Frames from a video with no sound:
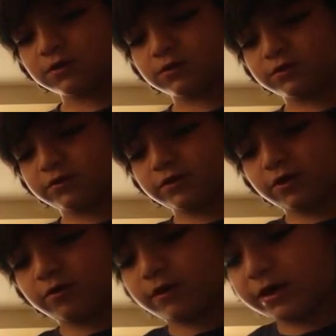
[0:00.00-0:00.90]

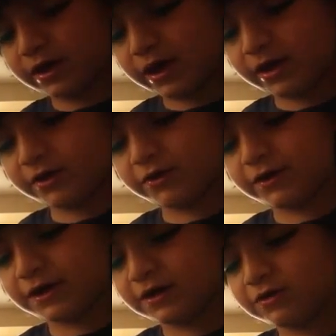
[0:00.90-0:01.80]
So again, you're
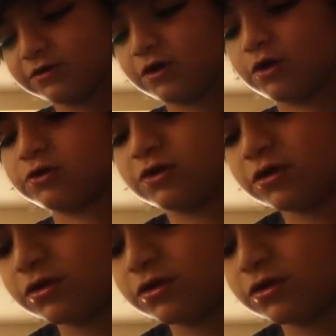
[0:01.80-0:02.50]
going to go to the